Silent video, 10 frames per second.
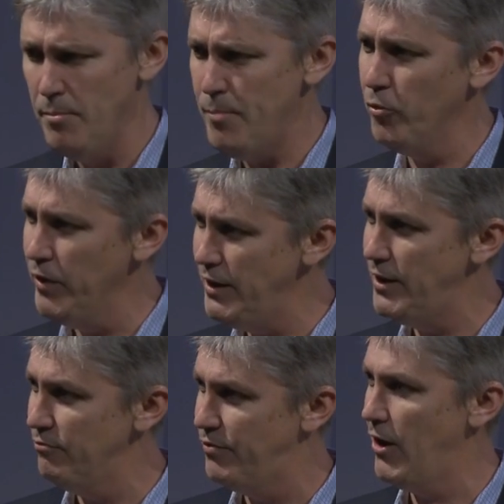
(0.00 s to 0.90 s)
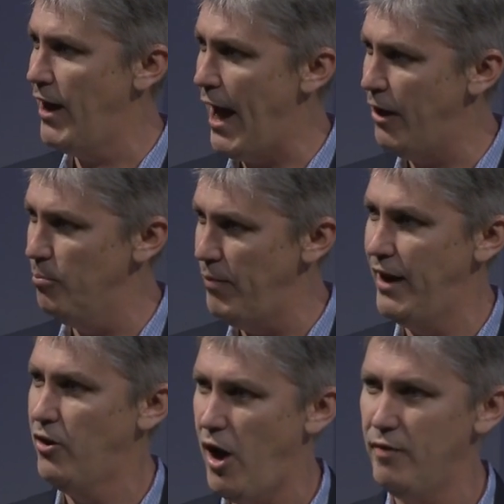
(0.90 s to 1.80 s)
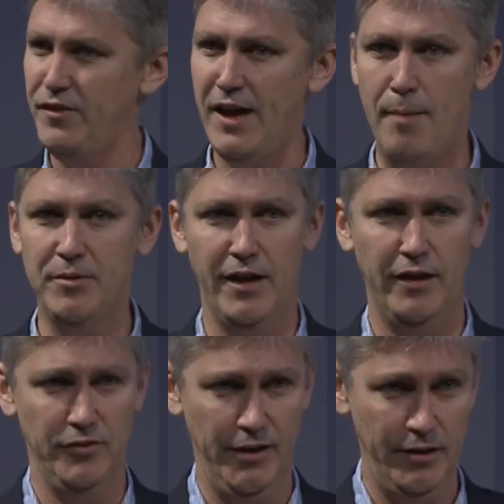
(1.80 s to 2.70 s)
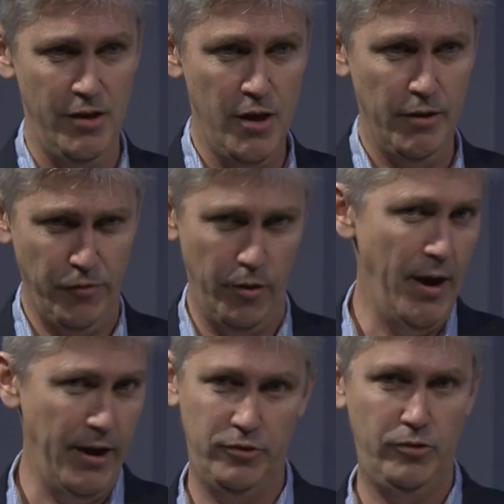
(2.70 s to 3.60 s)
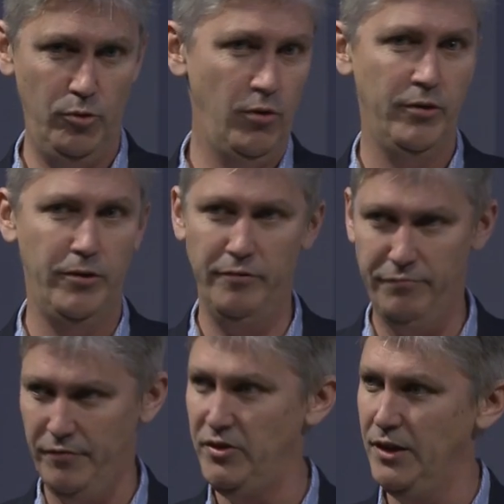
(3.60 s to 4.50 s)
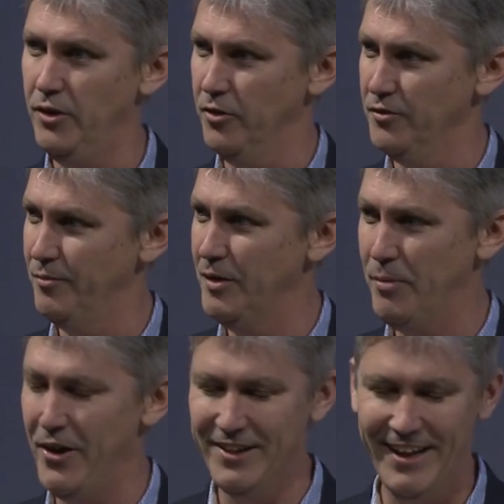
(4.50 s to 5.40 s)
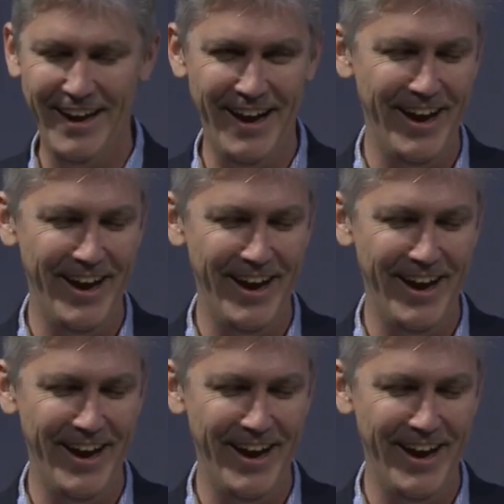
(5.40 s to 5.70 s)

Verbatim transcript: People really didn't figure out how to make coffee appetizing for about two hundred fifty years, apparently.